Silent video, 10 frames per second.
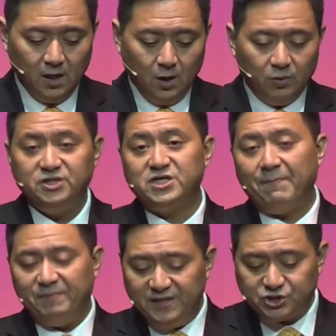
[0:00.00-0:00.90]
When the
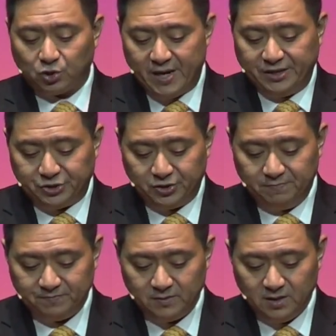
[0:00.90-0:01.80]
Japanese surrendered,
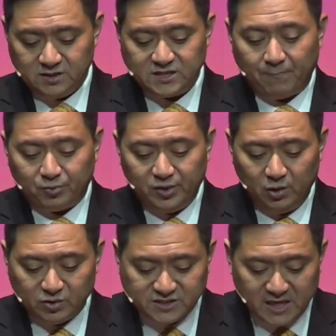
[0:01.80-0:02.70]
Zamperini
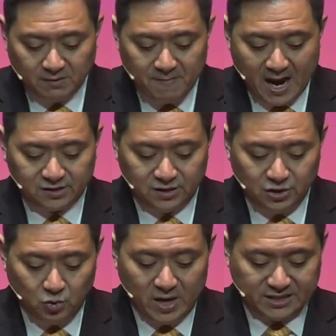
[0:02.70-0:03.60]
was sent back to the
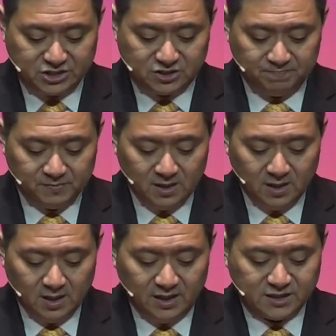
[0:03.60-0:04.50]
US,
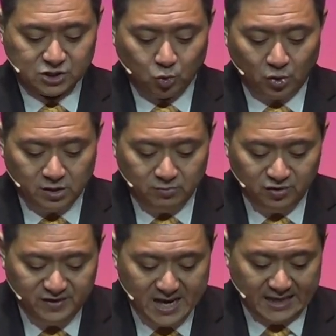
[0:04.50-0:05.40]
and this is where the
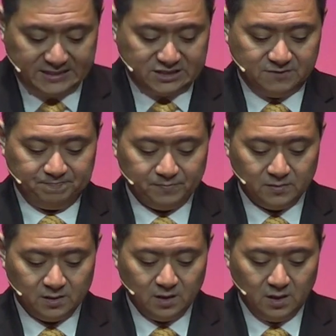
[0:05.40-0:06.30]
movie ends.
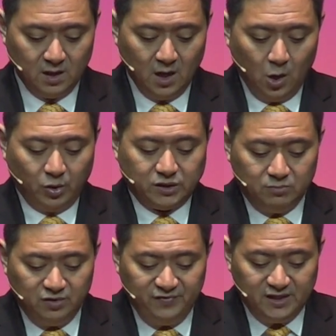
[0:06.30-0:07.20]
What the
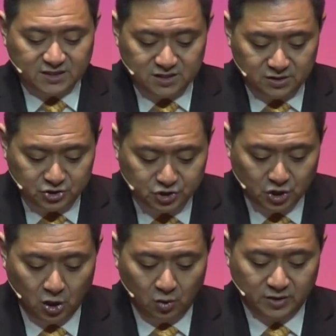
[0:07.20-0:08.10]
movie doesn't
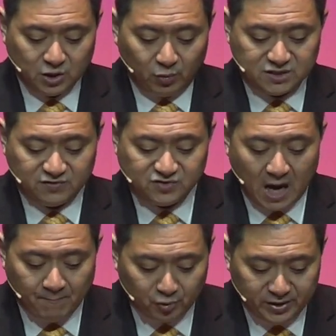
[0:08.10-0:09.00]
show is the rest of
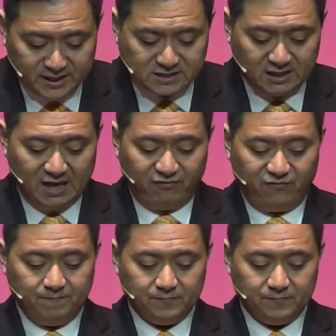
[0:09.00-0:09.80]
Zamperini's life.